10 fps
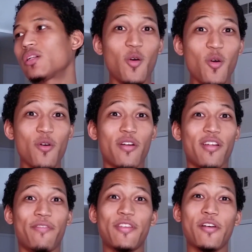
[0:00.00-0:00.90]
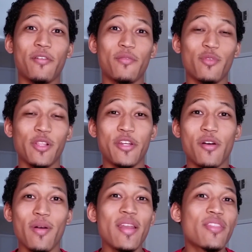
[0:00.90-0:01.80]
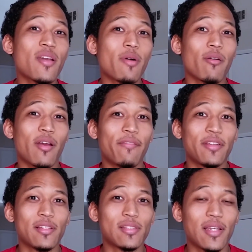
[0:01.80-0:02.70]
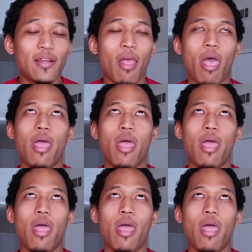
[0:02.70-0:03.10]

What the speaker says: Or if you don't really know anything about graphic design,